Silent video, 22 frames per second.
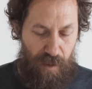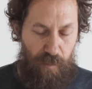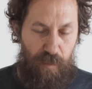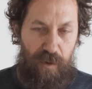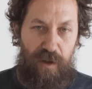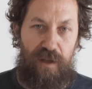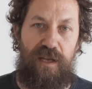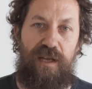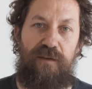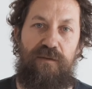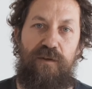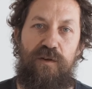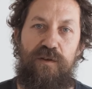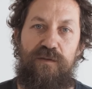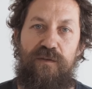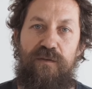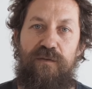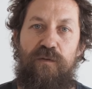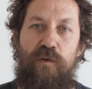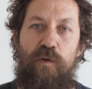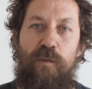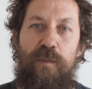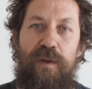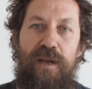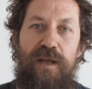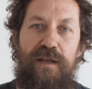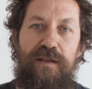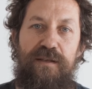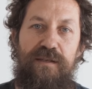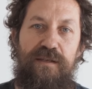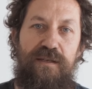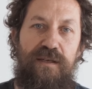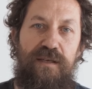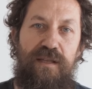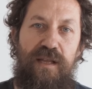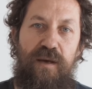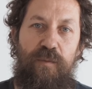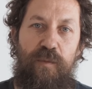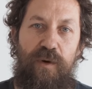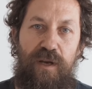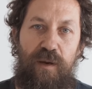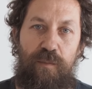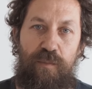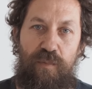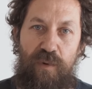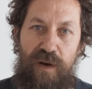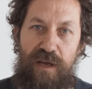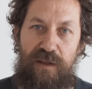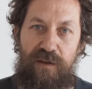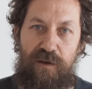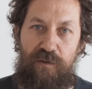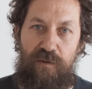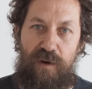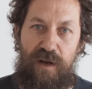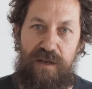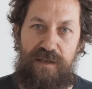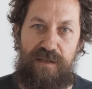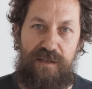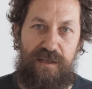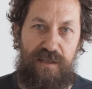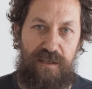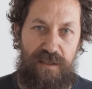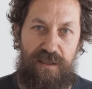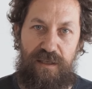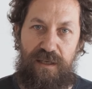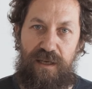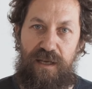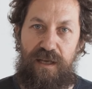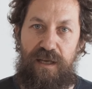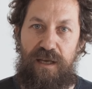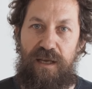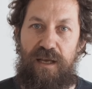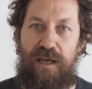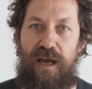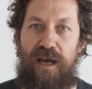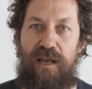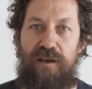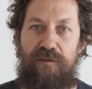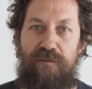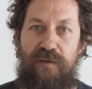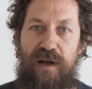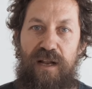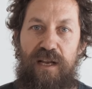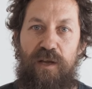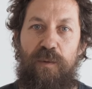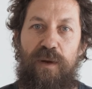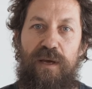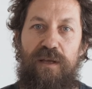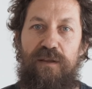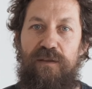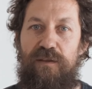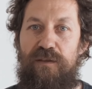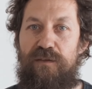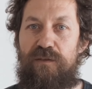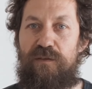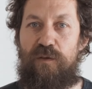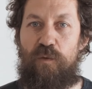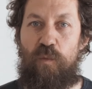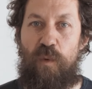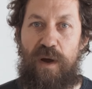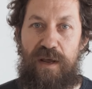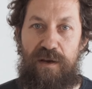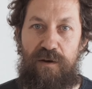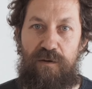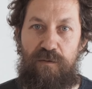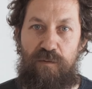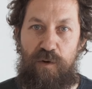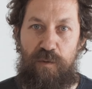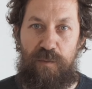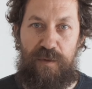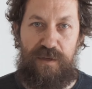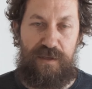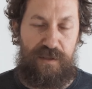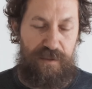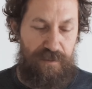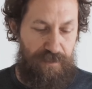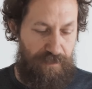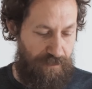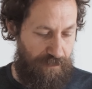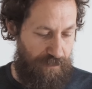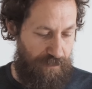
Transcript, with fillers: And we're going to leave those for four minutes and then we're going to break the crust and evaluate the wet aromas.